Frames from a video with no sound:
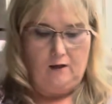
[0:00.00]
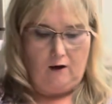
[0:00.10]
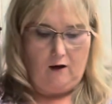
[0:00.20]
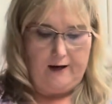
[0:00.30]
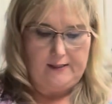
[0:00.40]

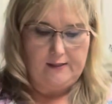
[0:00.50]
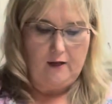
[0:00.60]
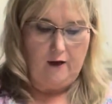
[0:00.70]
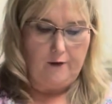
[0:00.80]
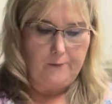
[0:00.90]
All right,
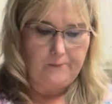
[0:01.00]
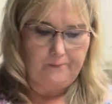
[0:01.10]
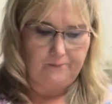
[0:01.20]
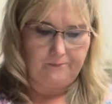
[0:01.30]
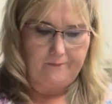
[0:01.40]
so
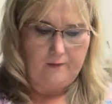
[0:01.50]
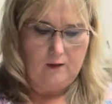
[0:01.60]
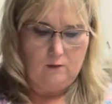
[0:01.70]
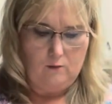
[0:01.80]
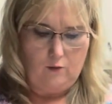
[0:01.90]

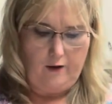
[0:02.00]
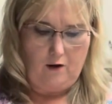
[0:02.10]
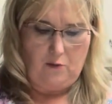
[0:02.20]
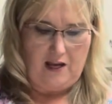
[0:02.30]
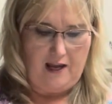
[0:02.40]
where
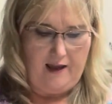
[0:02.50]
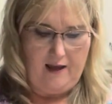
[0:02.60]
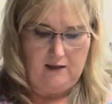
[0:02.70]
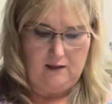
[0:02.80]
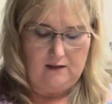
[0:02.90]
are we
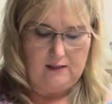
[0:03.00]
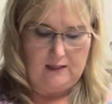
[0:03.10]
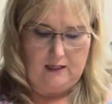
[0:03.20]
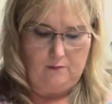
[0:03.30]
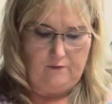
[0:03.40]
at in the
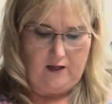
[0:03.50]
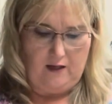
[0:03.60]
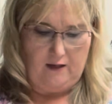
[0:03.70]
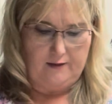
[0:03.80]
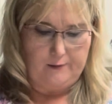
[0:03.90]
scheme of
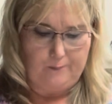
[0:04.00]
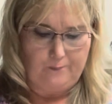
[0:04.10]
things?